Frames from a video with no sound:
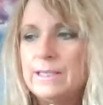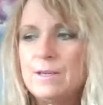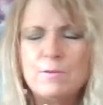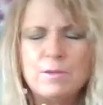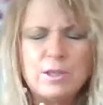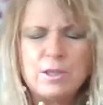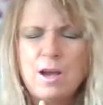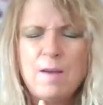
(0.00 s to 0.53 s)

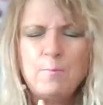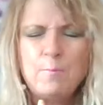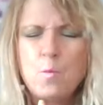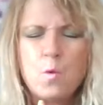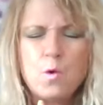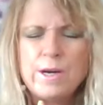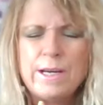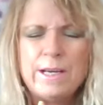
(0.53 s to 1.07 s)
So stop
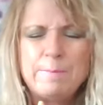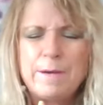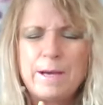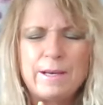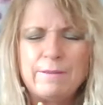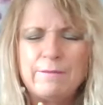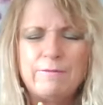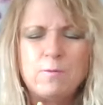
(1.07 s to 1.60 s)
worrying
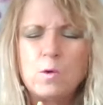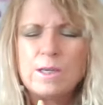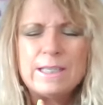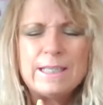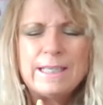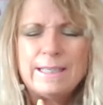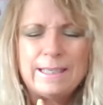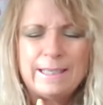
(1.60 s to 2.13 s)
about it and
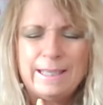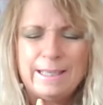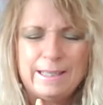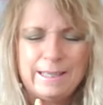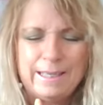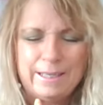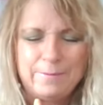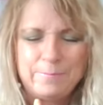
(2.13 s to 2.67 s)
forcing
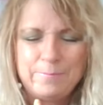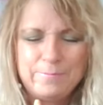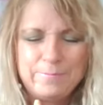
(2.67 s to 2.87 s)
anything.